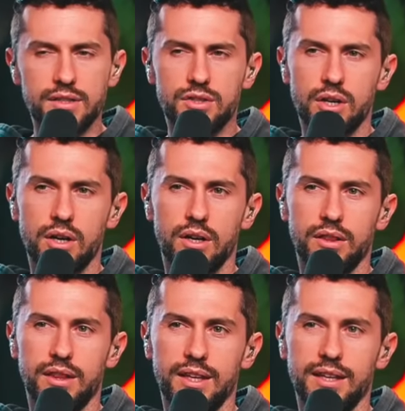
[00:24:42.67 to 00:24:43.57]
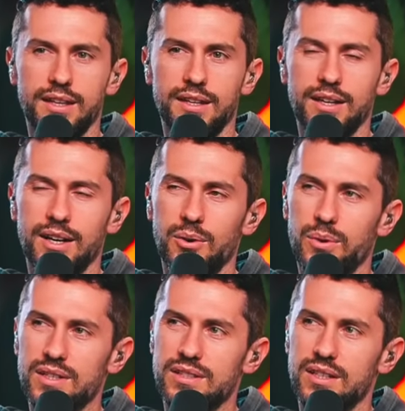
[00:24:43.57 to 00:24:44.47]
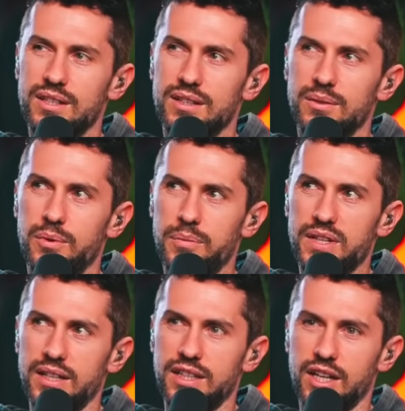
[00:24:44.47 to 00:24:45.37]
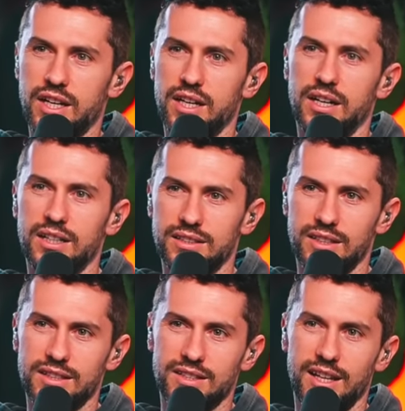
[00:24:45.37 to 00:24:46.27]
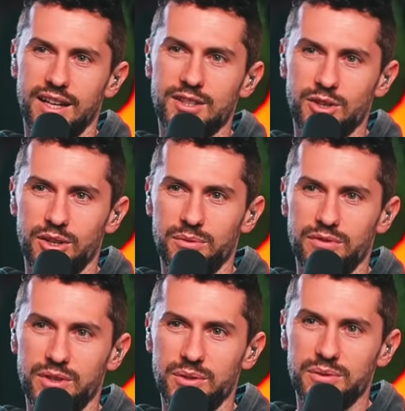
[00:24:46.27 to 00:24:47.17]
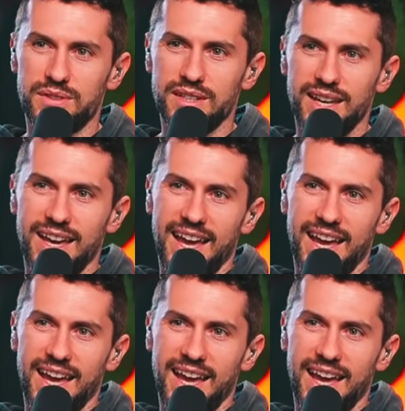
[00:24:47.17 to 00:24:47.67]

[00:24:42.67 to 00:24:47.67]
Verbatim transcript: I saw the, what is the website that consolidates all the reviews?